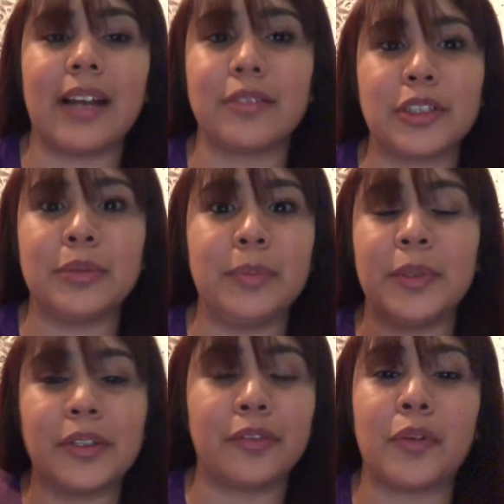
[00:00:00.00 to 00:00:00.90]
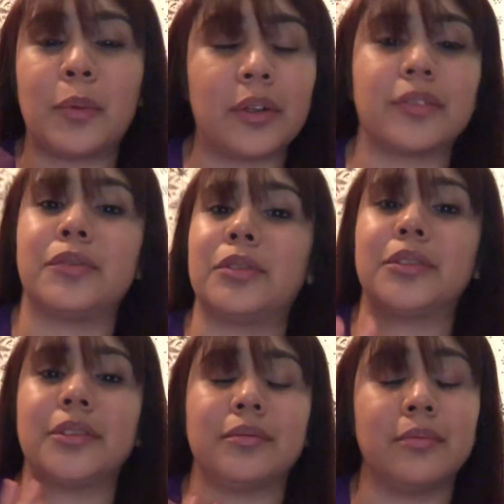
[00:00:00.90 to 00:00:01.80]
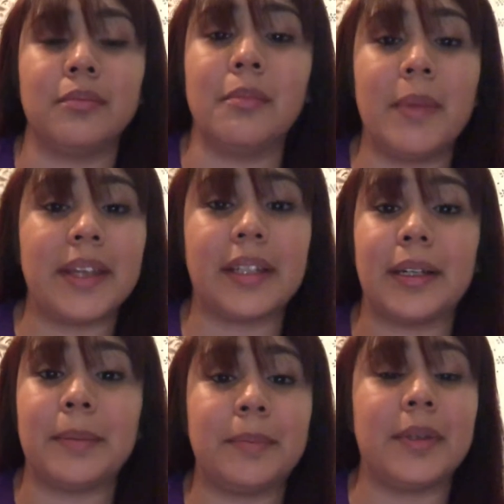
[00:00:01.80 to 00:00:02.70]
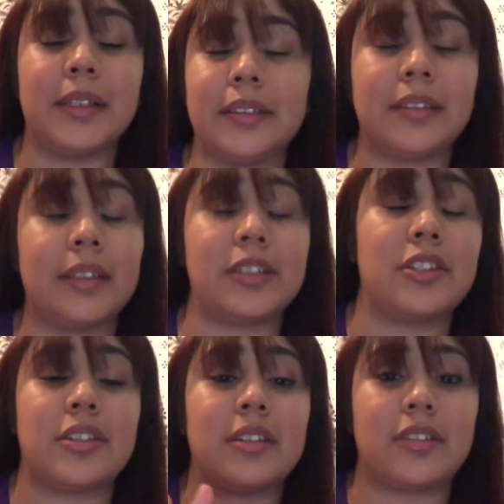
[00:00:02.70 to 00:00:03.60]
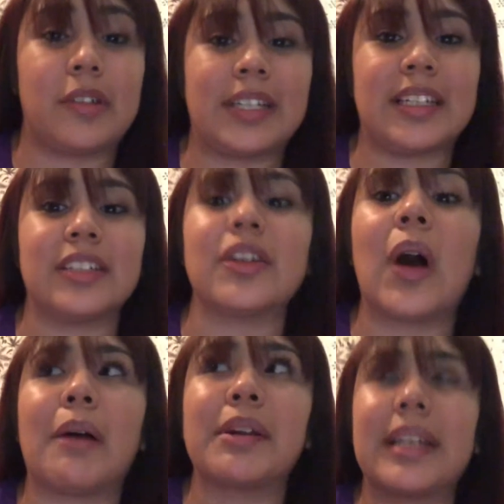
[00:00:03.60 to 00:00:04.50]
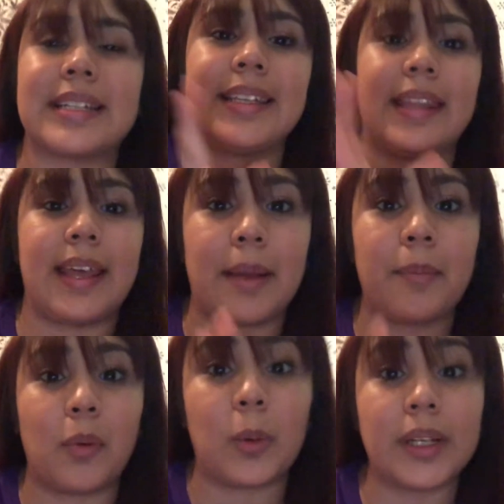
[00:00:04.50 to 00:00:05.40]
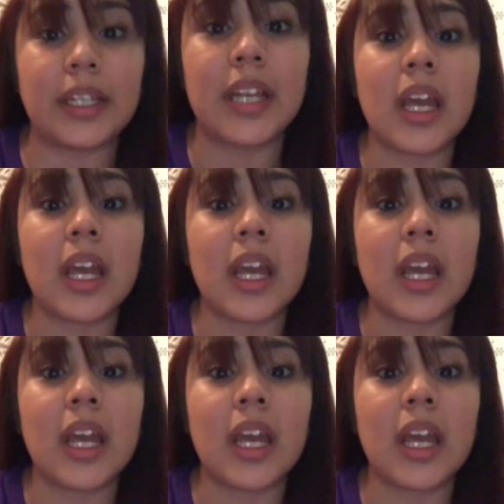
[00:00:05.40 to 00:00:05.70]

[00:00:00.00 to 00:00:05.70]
do beautiful, wonderful makeup, and it's crazy. So I want to get to that point.